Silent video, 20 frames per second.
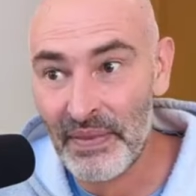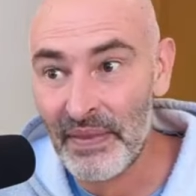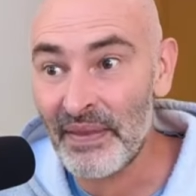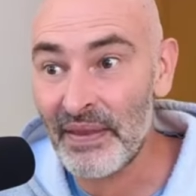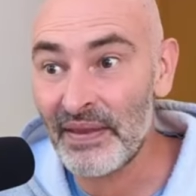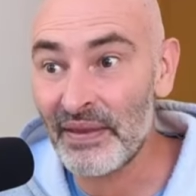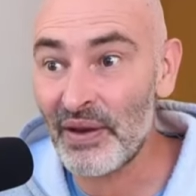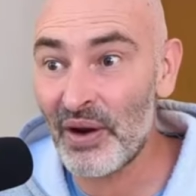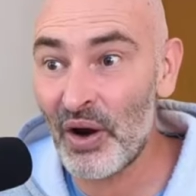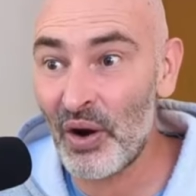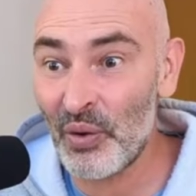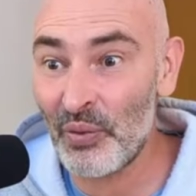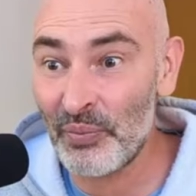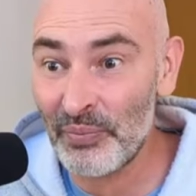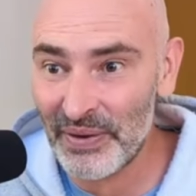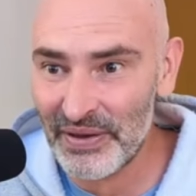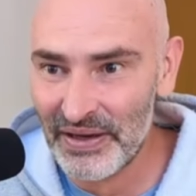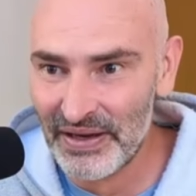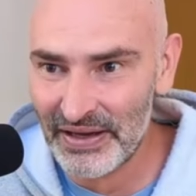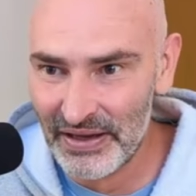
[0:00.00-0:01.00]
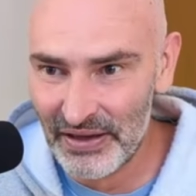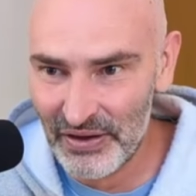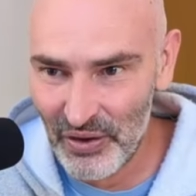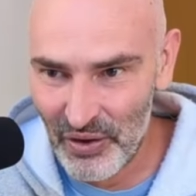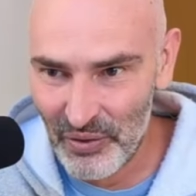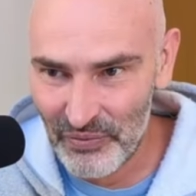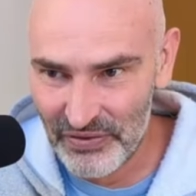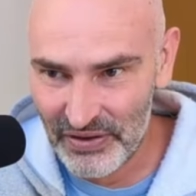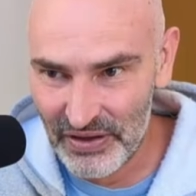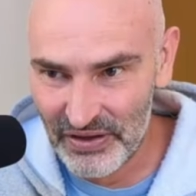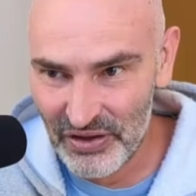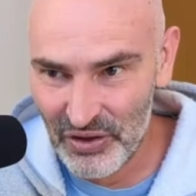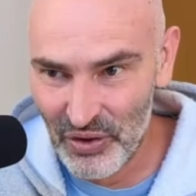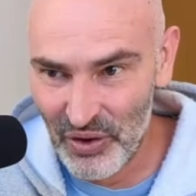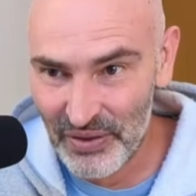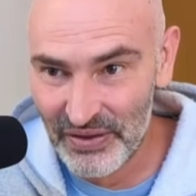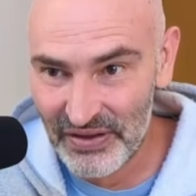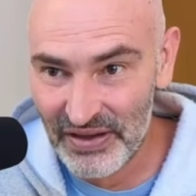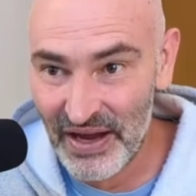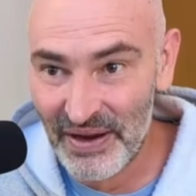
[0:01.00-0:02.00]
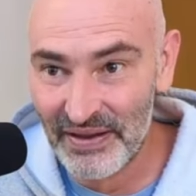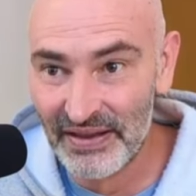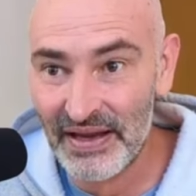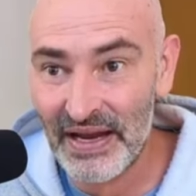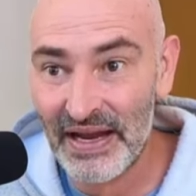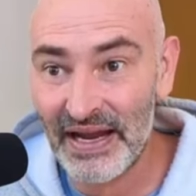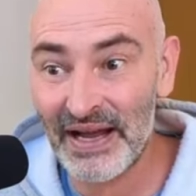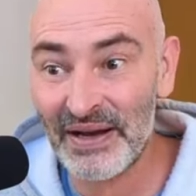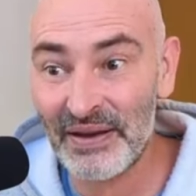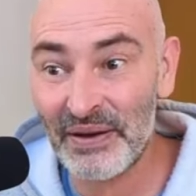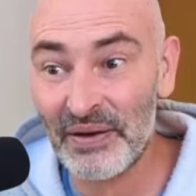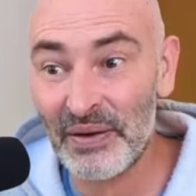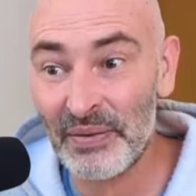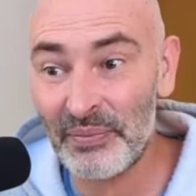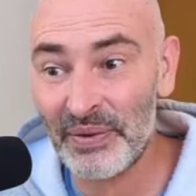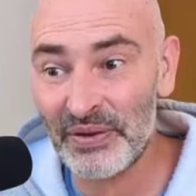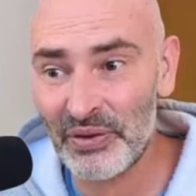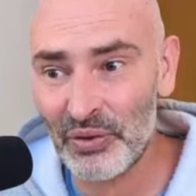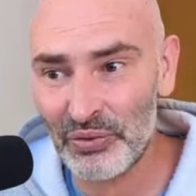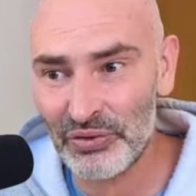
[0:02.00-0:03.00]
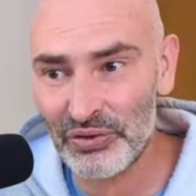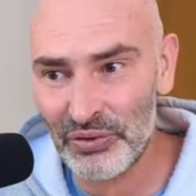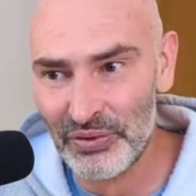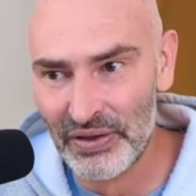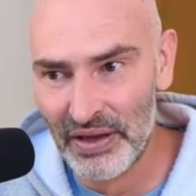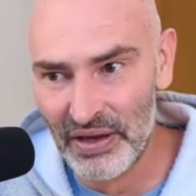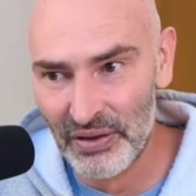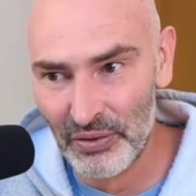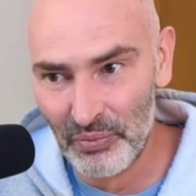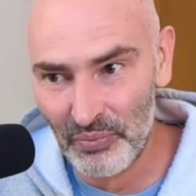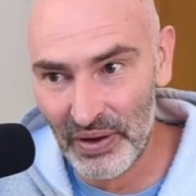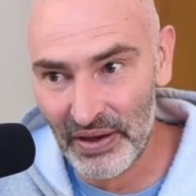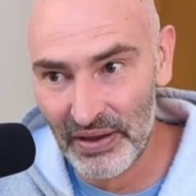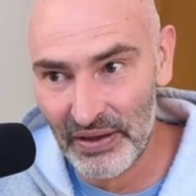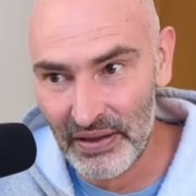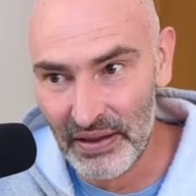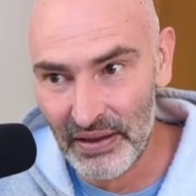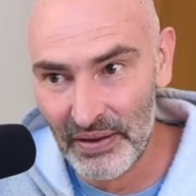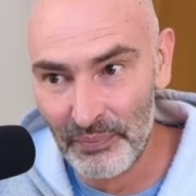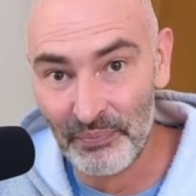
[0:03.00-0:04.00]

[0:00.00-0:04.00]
The opening of the long dark diagonal, but also the other one,